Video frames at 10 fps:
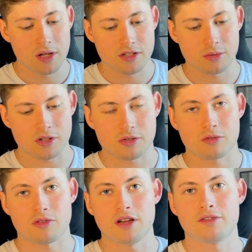So we've got some
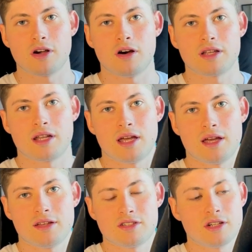Grave Guard in
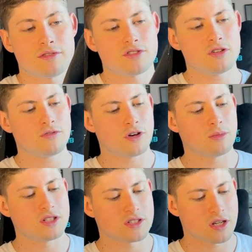here. So you have two foam
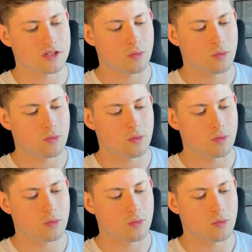inserts,